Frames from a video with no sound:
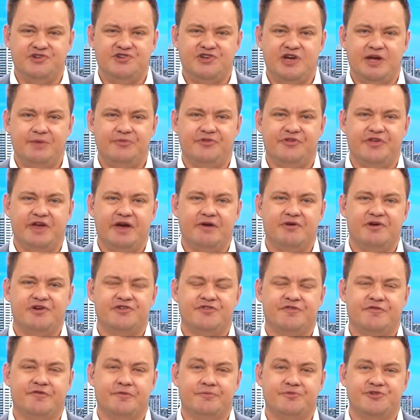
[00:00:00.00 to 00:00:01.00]
James Gerrish
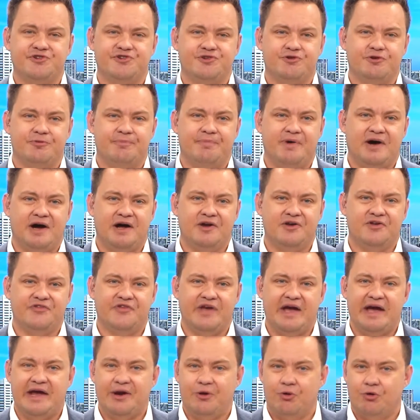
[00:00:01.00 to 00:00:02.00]
from Shaw & Partners
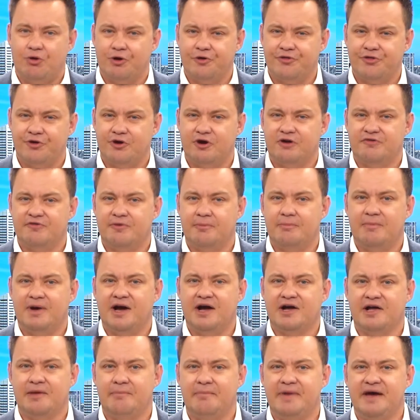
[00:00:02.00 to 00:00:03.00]
and author of
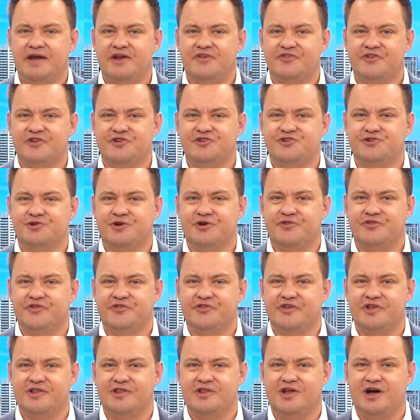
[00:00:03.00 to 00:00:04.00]
Market Matters joins
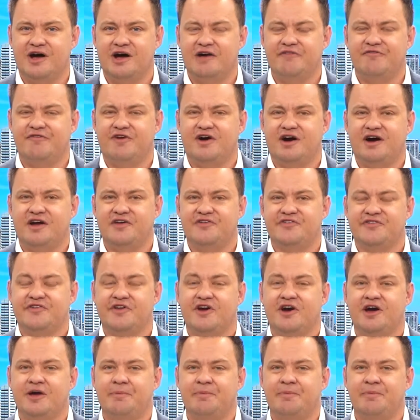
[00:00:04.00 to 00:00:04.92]
us live via Skype.